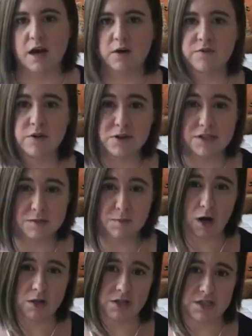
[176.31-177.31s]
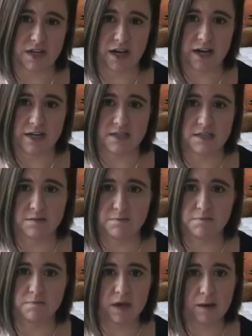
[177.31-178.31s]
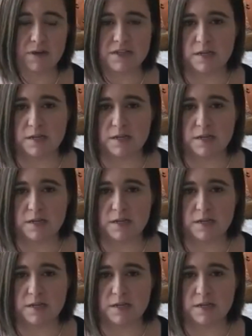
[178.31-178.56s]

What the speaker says: Now if you're a smaller size, maybe